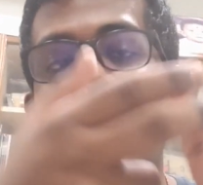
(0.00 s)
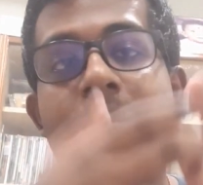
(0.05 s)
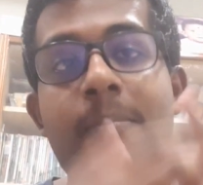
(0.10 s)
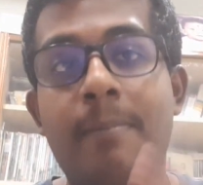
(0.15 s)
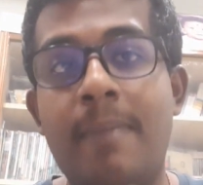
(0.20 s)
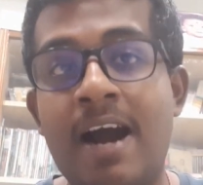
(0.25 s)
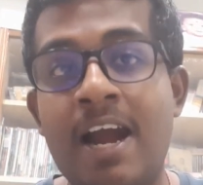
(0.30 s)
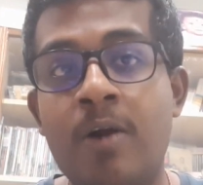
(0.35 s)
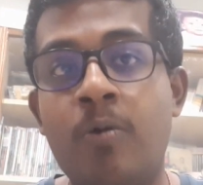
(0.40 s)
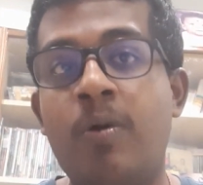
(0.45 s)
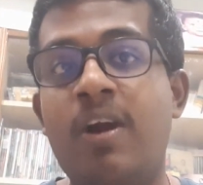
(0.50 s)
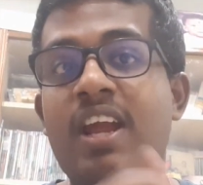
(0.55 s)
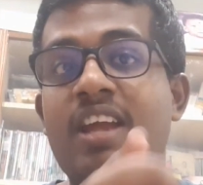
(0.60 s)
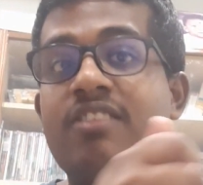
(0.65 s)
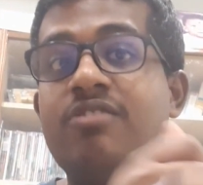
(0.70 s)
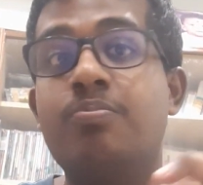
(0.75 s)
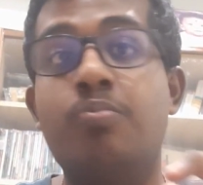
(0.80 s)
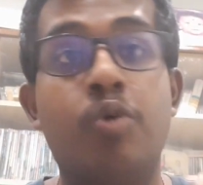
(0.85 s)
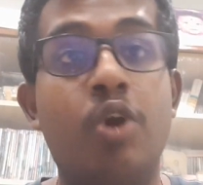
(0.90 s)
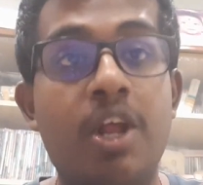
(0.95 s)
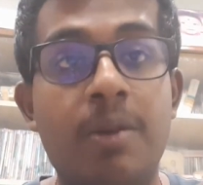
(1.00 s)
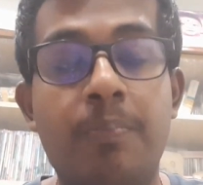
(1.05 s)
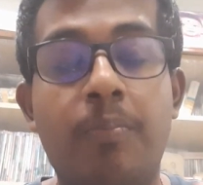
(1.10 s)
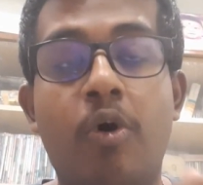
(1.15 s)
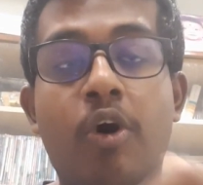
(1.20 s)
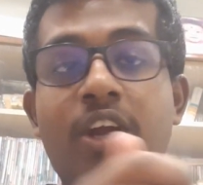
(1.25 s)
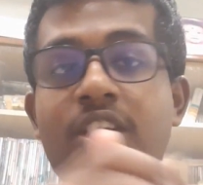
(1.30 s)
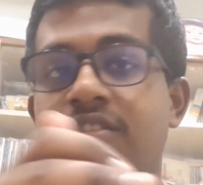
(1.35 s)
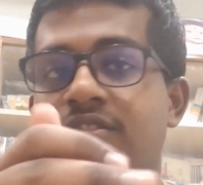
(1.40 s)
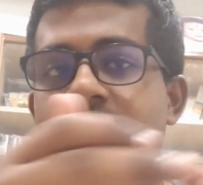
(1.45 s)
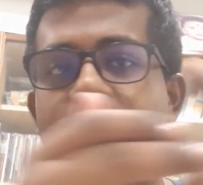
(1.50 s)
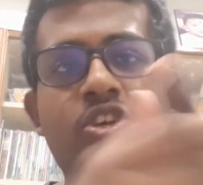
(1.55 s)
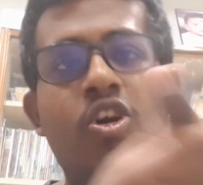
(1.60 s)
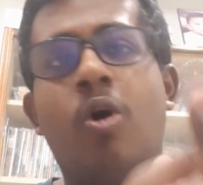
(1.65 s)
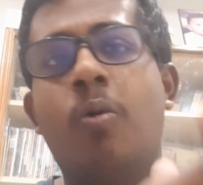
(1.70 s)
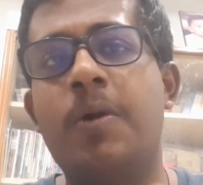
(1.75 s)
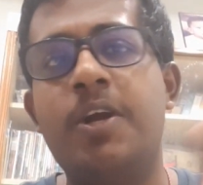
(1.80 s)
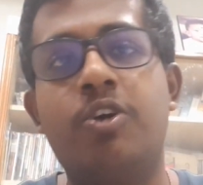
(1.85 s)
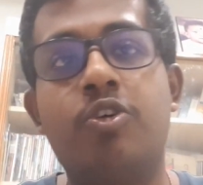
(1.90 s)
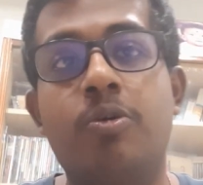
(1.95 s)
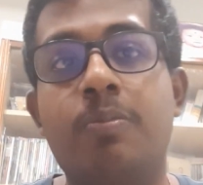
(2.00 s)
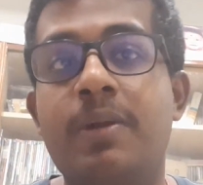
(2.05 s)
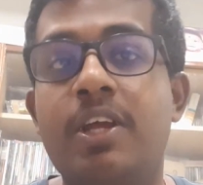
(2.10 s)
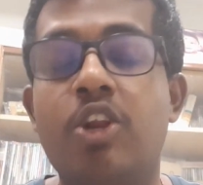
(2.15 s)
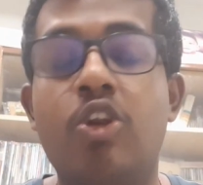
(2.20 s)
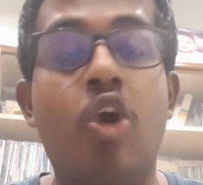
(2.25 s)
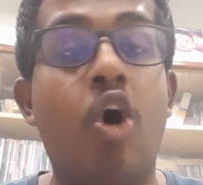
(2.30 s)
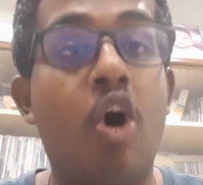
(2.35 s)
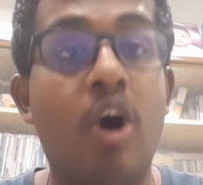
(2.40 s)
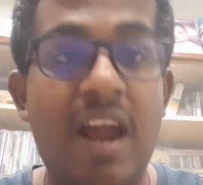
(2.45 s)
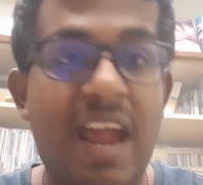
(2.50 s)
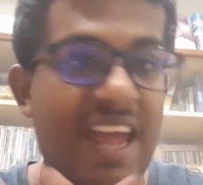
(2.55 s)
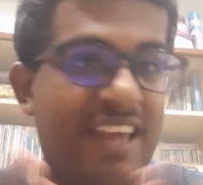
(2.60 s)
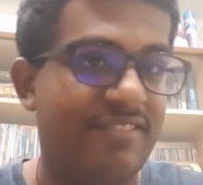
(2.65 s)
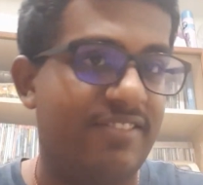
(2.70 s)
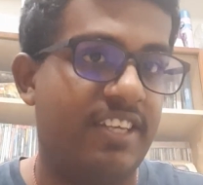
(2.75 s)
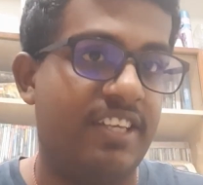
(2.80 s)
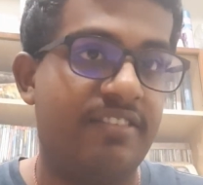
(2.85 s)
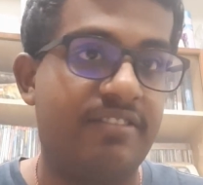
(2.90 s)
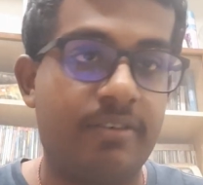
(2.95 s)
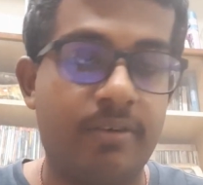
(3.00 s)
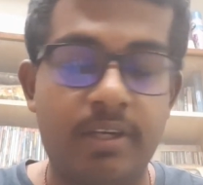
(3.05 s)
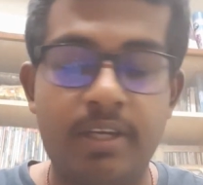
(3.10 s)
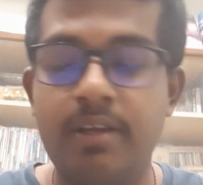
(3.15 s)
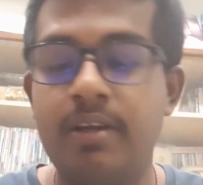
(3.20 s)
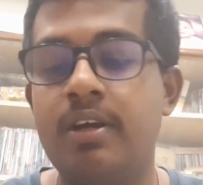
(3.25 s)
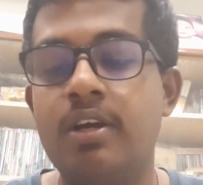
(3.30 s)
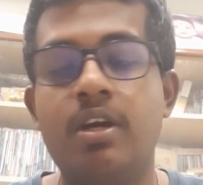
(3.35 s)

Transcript: My way is bullet points. Your way could be long essays, okay?